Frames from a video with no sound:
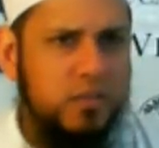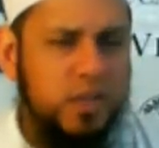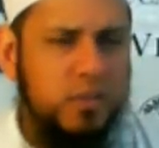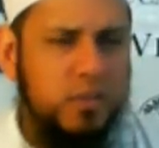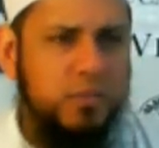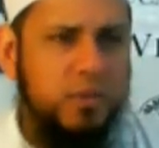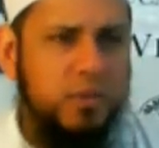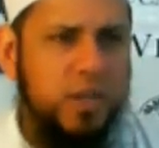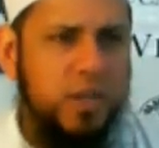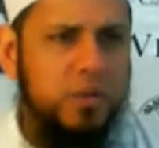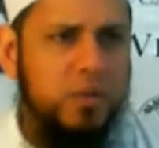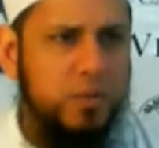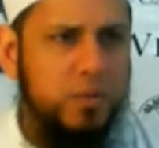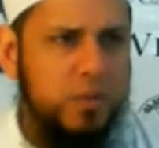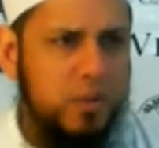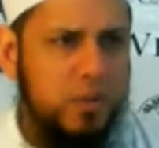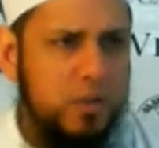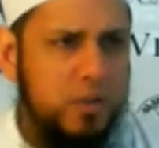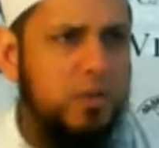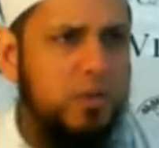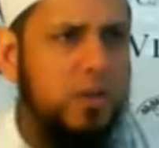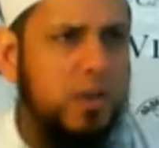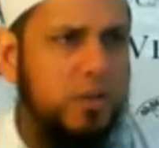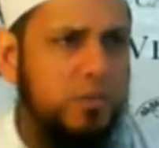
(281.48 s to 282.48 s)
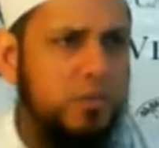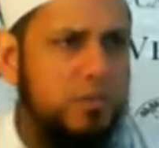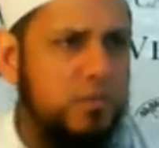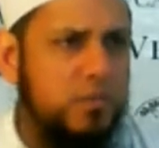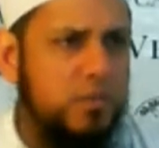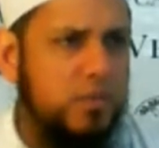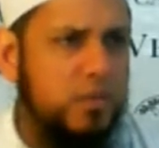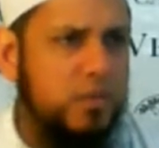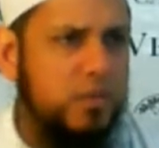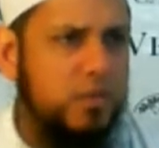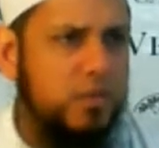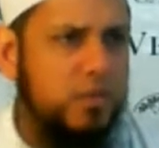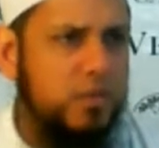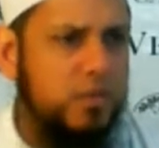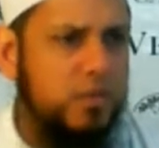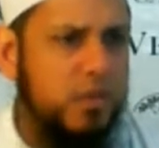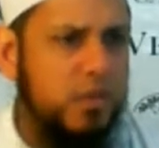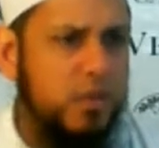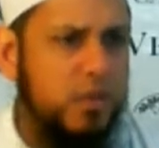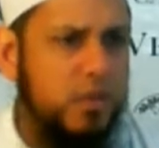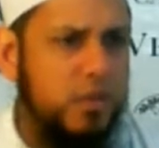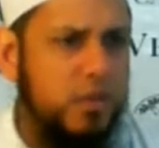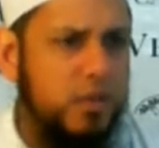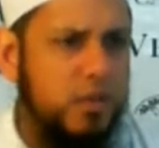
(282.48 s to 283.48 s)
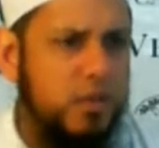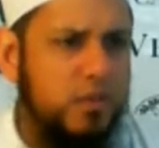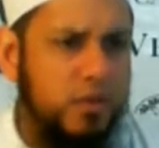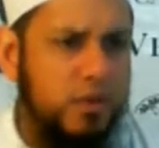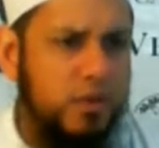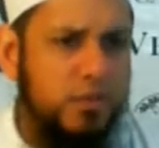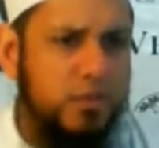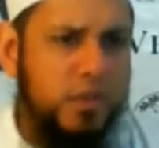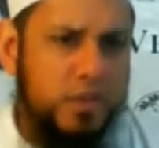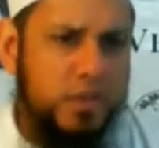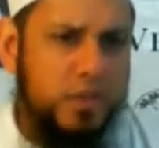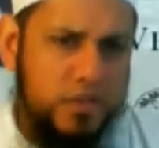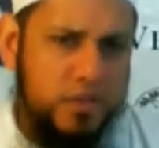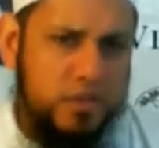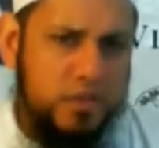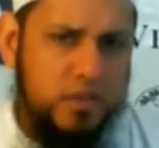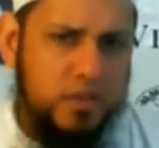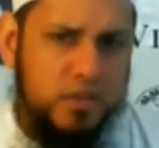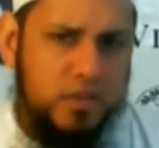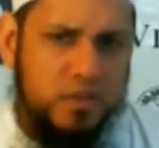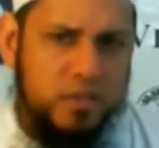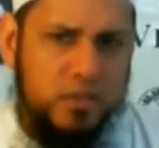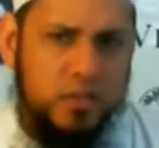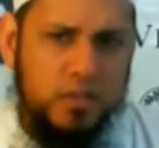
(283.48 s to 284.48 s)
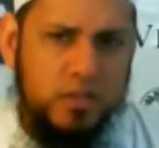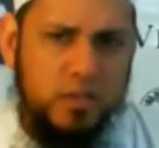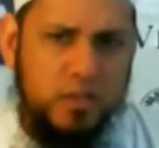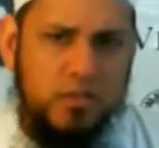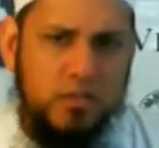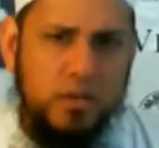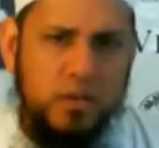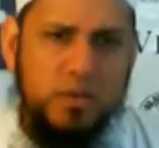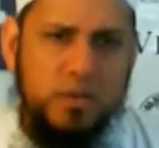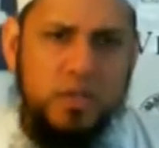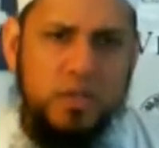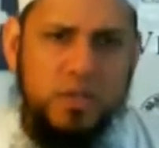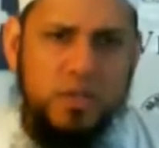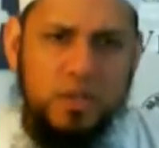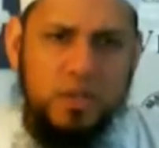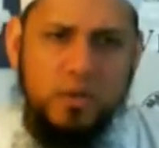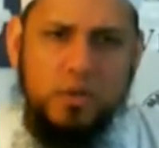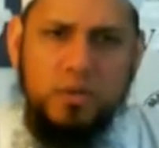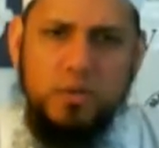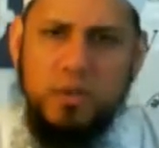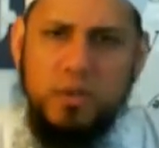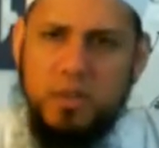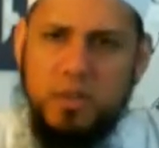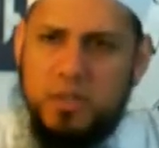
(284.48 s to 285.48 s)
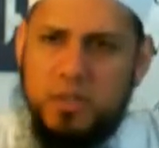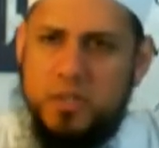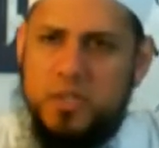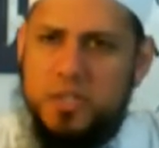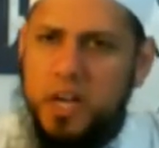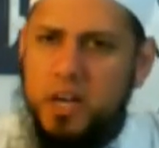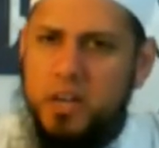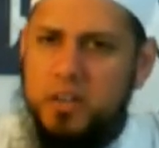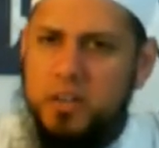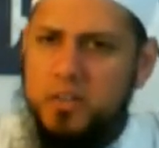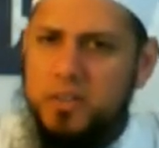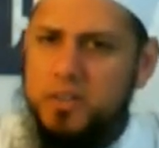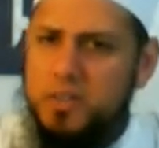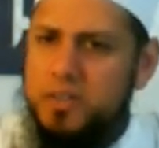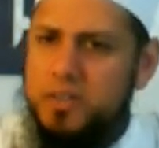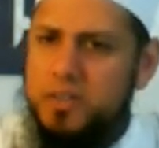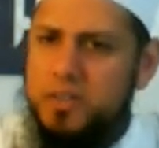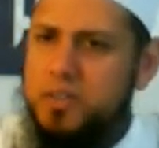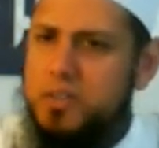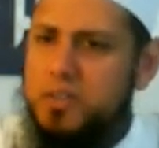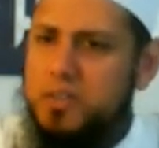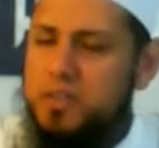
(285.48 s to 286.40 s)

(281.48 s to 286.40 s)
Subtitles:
Somebody who knew him from his youth and his childhood